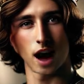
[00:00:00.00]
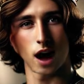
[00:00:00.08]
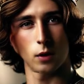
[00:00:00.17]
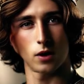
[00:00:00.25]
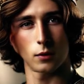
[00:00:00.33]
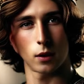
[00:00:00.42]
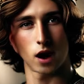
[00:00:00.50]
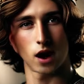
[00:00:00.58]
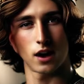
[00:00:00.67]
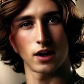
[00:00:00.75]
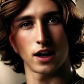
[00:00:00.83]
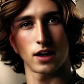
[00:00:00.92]
I was a
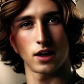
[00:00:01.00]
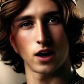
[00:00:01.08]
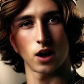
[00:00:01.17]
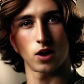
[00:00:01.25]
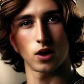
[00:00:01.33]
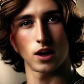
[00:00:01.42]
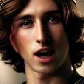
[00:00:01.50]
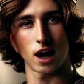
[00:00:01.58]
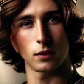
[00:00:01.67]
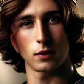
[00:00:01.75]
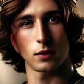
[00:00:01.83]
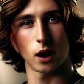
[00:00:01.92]
pawn in a larger
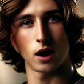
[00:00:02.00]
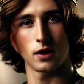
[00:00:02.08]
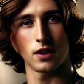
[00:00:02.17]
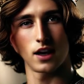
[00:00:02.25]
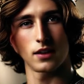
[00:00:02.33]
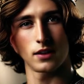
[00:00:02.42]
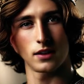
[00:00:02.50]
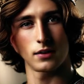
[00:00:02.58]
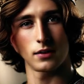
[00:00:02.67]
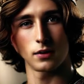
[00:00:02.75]
game of politics.